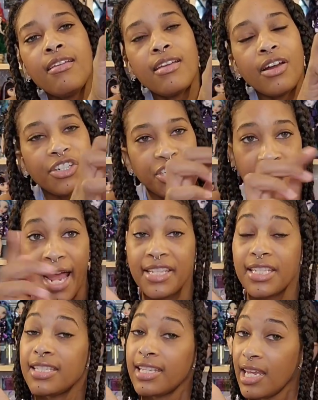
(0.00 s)
She has
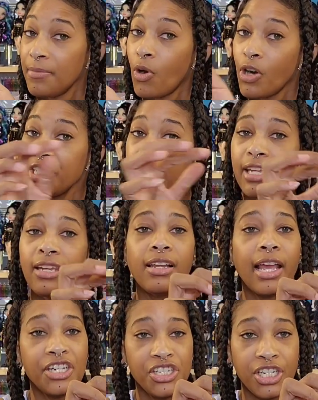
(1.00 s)
the same
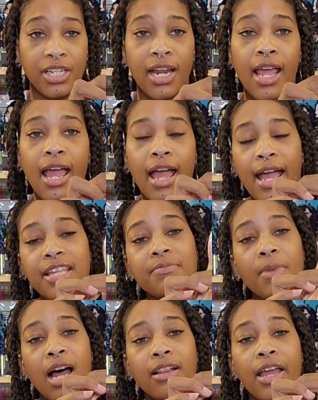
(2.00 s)
articulation as
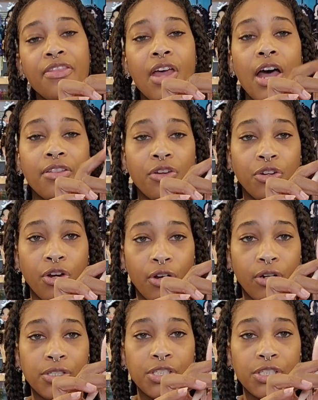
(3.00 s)
Mala and the other girls.